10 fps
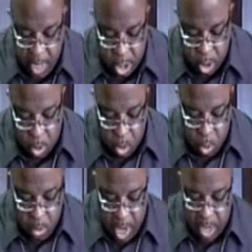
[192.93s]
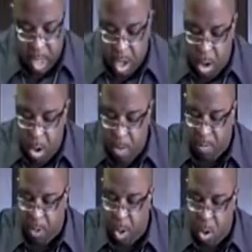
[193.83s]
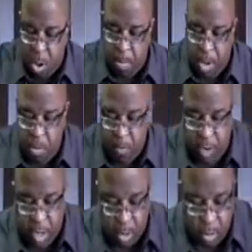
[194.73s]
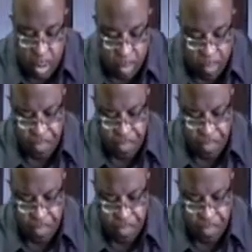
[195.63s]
And to whom hath the arm of the Lord been revealed?